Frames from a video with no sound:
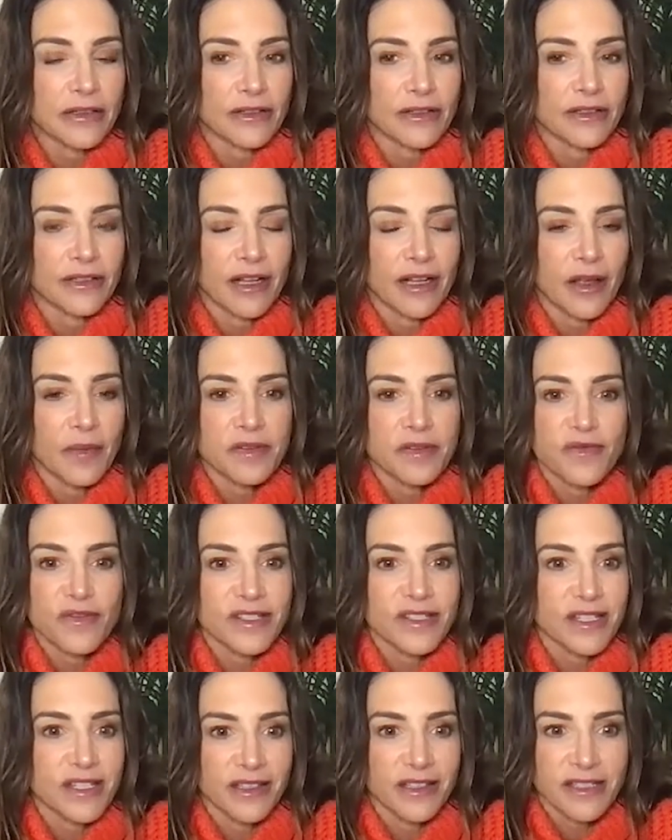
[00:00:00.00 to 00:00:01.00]
It helps
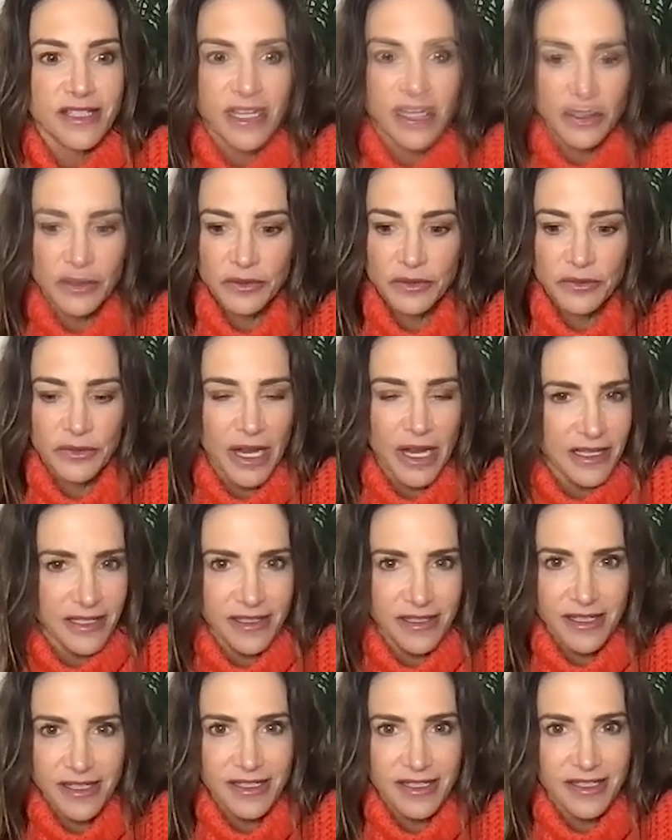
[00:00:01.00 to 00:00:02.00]
facilitate rest
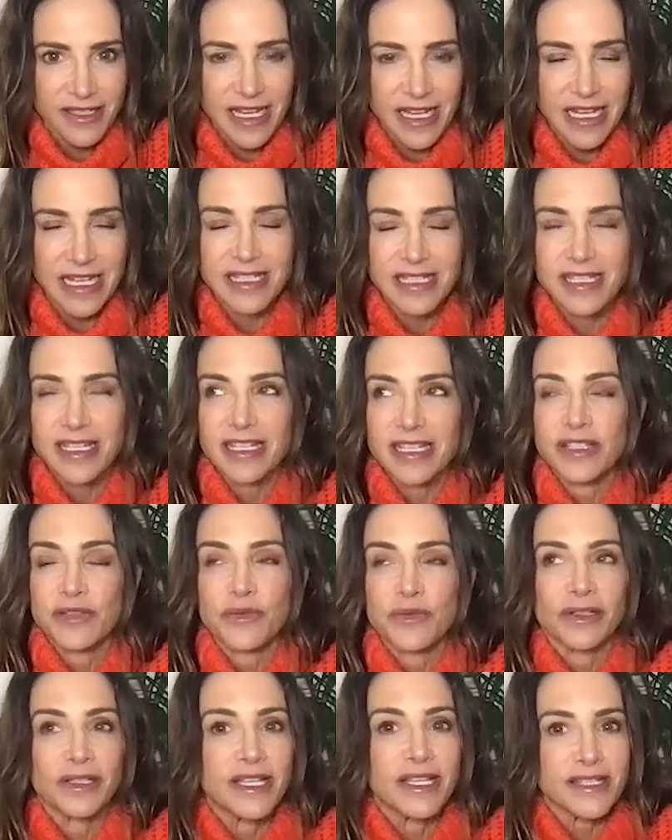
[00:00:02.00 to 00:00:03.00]
states. It's
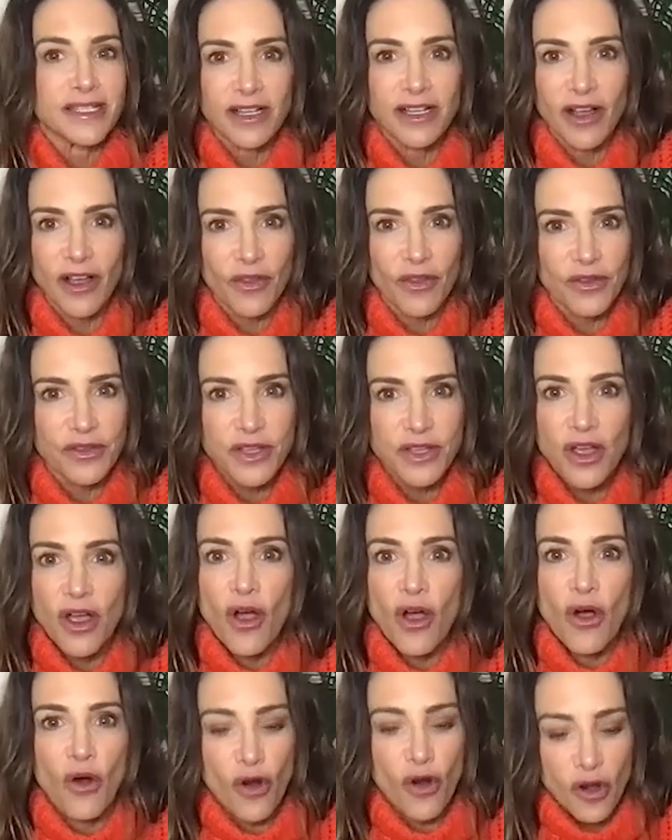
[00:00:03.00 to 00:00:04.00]
releasing all those
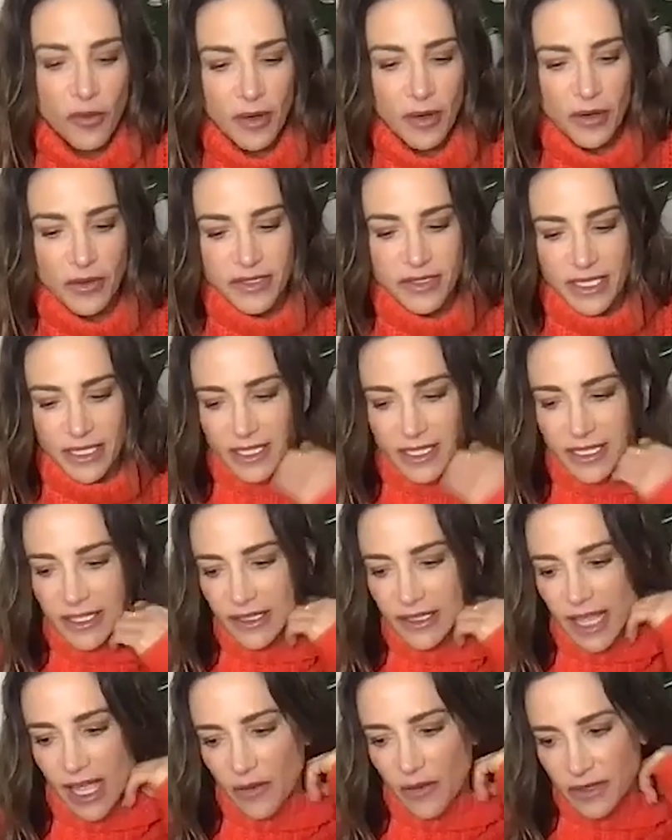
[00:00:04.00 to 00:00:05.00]
hormones that can
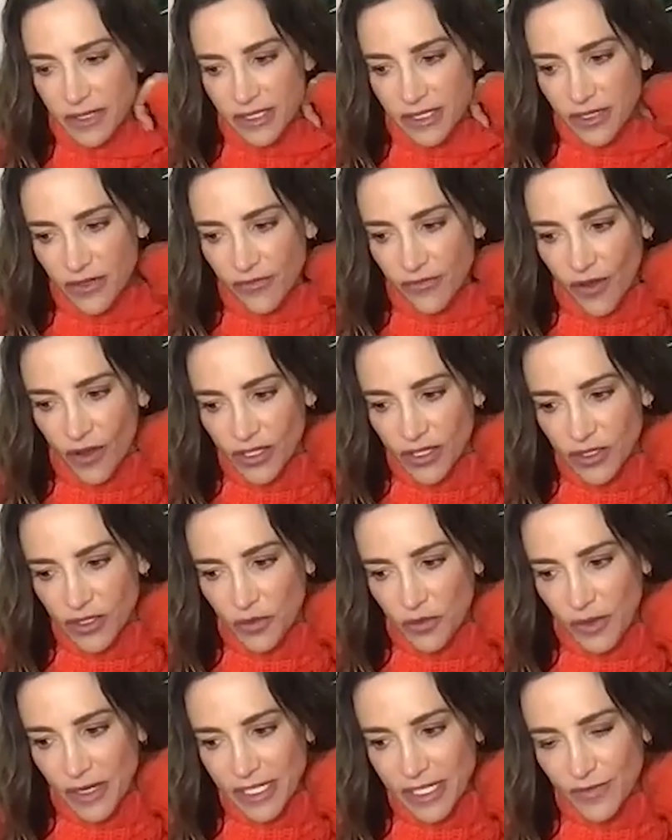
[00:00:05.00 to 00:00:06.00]
allow us to fall into a
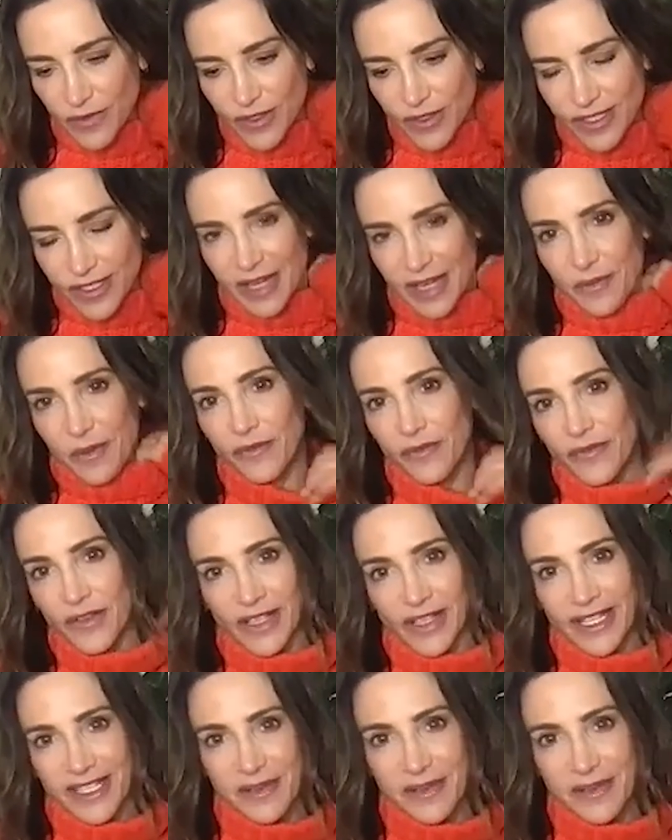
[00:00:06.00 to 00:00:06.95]
restful state while feeling some